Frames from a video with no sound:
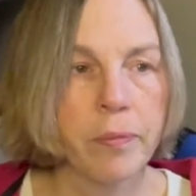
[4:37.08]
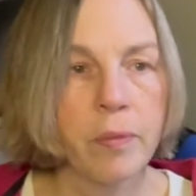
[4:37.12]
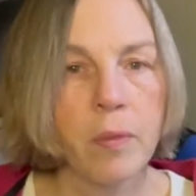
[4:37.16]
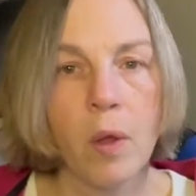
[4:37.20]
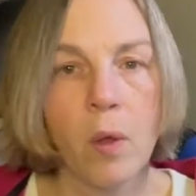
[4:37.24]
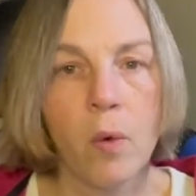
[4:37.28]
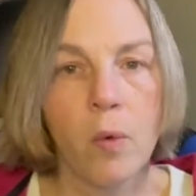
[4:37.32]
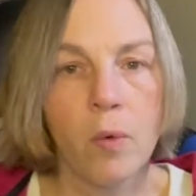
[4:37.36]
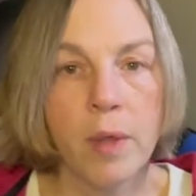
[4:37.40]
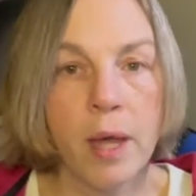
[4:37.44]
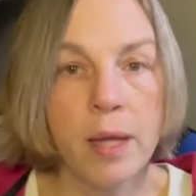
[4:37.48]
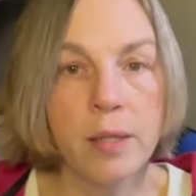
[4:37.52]

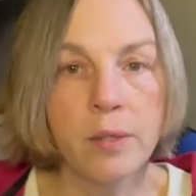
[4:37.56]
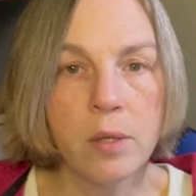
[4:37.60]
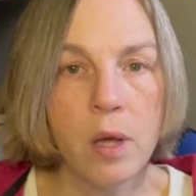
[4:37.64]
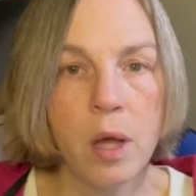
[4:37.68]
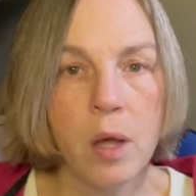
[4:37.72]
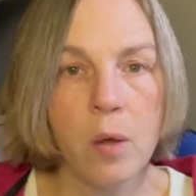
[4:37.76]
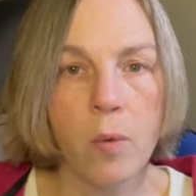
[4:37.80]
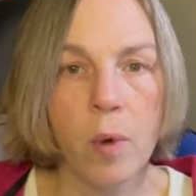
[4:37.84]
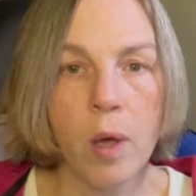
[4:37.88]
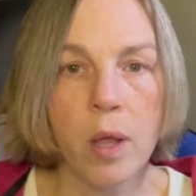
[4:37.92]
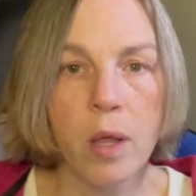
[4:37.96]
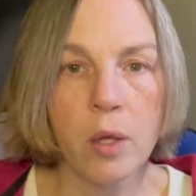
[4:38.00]
Well, that's
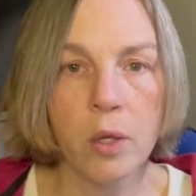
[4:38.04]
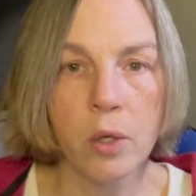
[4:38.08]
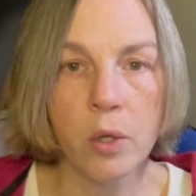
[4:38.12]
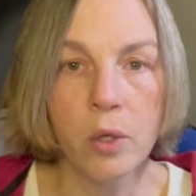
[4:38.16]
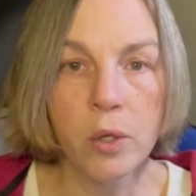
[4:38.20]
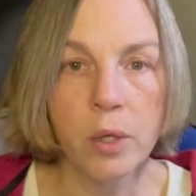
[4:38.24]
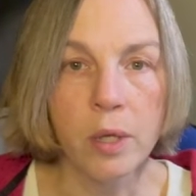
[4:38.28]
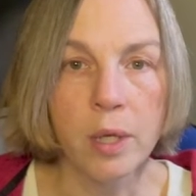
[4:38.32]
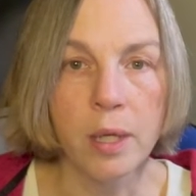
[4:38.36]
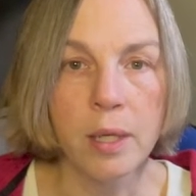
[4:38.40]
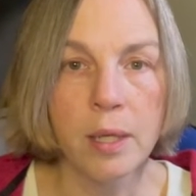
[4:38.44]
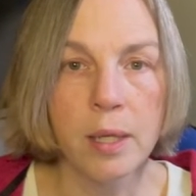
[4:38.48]
all well and
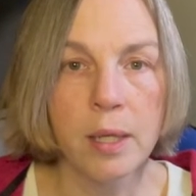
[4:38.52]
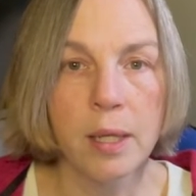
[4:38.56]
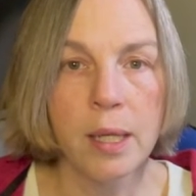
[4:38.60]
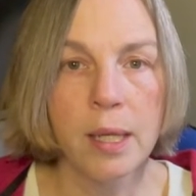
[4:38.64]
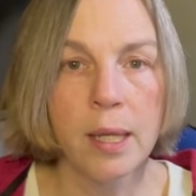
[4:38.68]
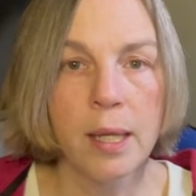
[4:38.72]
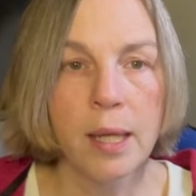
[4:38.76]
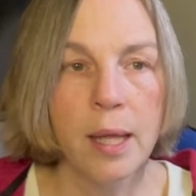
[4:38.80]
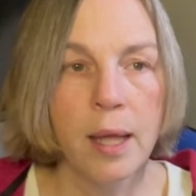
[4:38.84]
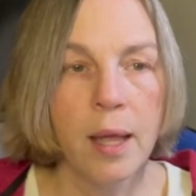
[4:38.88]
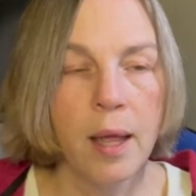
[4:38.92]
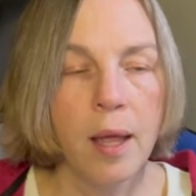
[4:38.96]
good,
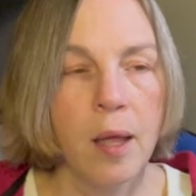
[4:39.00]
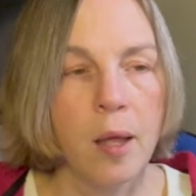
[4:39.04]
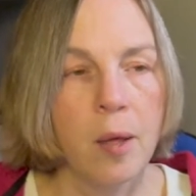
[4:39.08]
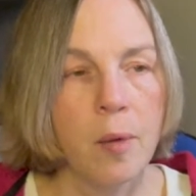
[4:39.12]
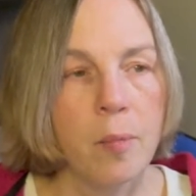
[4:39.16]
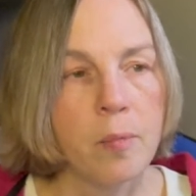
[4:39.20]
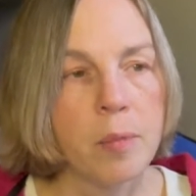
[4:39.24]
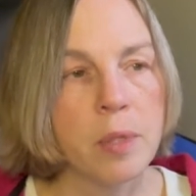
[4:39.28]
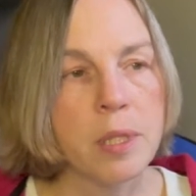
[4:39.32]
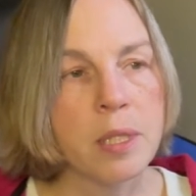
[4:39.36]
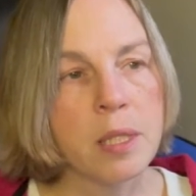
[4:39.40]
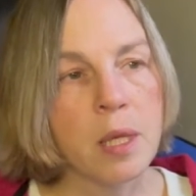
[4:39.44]

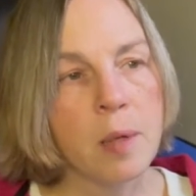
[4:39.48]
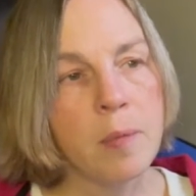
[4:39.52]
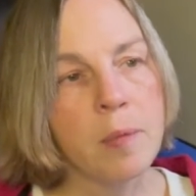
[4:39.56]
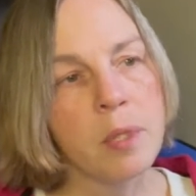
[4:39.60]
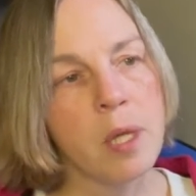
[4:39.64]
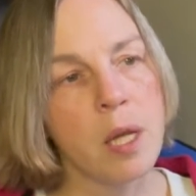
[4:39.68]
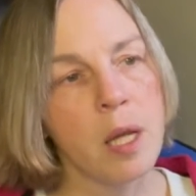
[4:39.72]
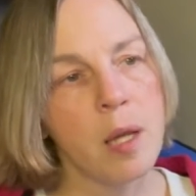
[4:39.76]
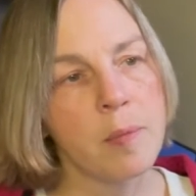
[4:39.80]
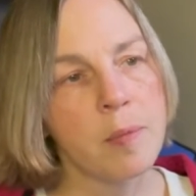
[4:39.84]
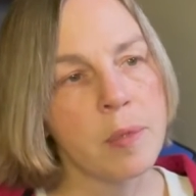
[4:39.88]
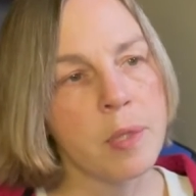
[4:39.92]
but
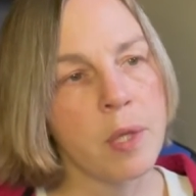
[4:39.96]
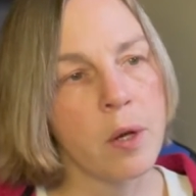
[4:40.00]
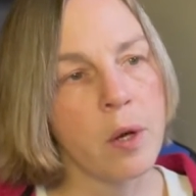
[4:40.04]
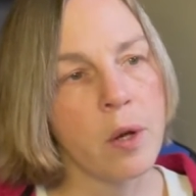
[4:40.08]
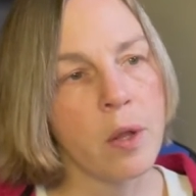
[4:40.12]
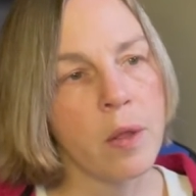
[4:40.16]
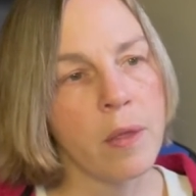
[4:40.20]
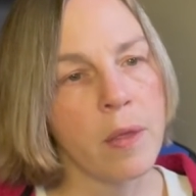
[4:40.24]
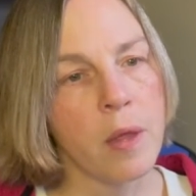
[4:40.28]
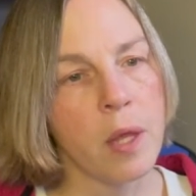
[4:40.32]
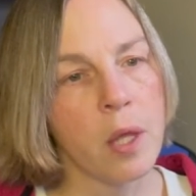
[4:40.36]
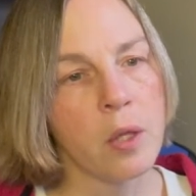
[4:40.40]
sometimes there are
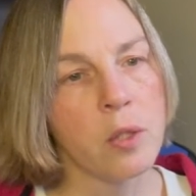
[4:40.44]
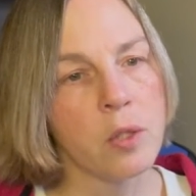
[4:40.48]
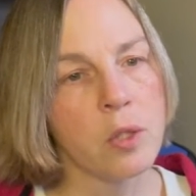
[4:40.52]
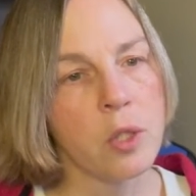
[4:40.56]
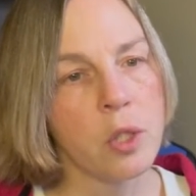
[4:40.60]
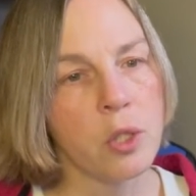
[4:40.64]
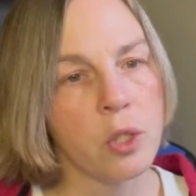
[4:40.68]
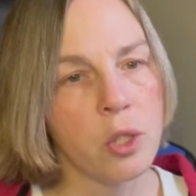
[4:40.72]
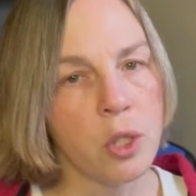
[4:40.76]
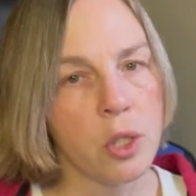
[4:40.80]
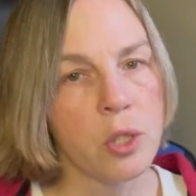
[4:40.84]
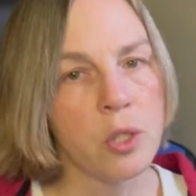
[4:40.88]
things
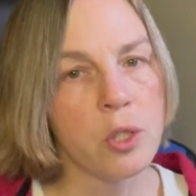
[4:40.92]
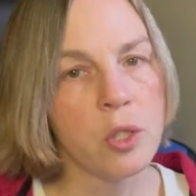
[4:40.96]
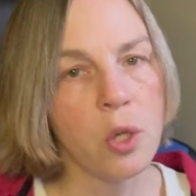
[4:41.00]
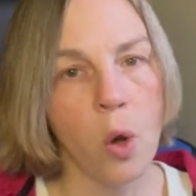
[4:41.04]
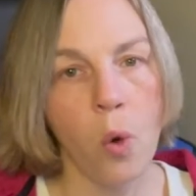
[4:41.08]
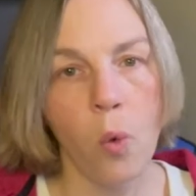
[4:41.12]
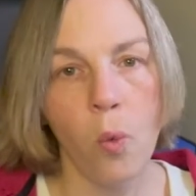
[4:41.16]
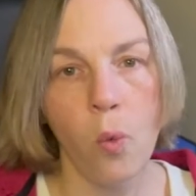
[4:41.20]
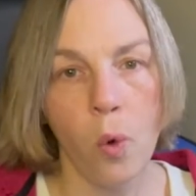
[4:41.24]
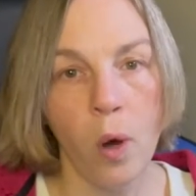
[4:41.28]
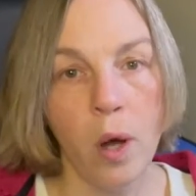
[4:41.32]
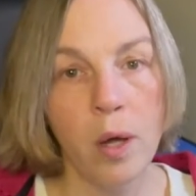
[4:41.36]
you just
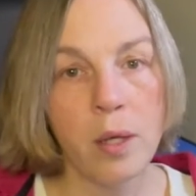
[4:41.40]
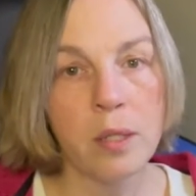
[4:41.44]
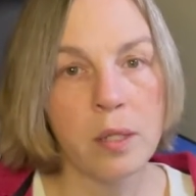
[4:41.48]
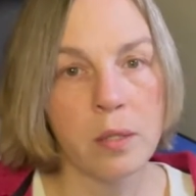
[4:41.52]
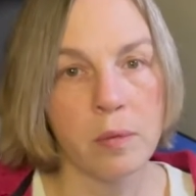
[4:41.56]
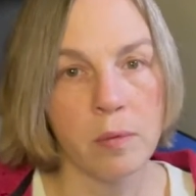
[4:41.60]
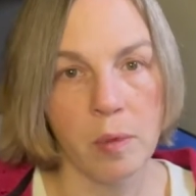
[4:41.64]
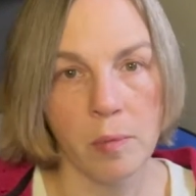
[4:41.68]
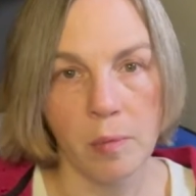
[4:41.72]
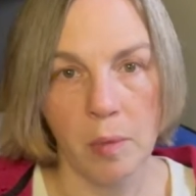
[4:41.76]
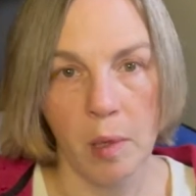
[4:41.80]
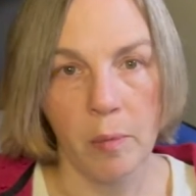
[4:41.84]
don't want to
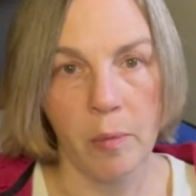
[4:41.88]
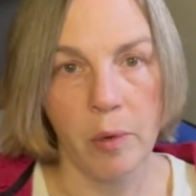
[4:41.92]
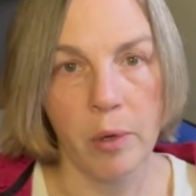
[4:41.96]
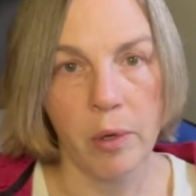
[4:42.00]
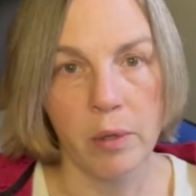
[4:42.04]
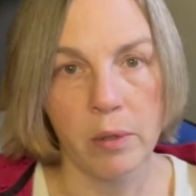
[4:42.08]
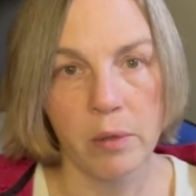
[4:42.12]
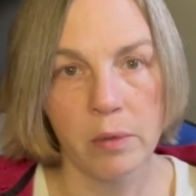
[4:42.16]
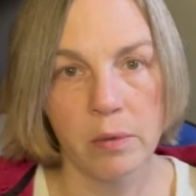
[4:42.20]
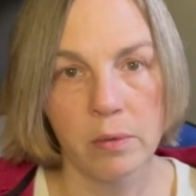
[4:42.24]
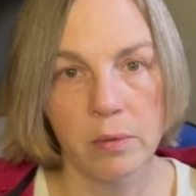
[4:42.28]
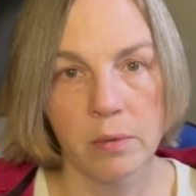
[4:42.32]

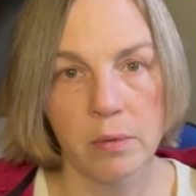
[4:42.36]
remember.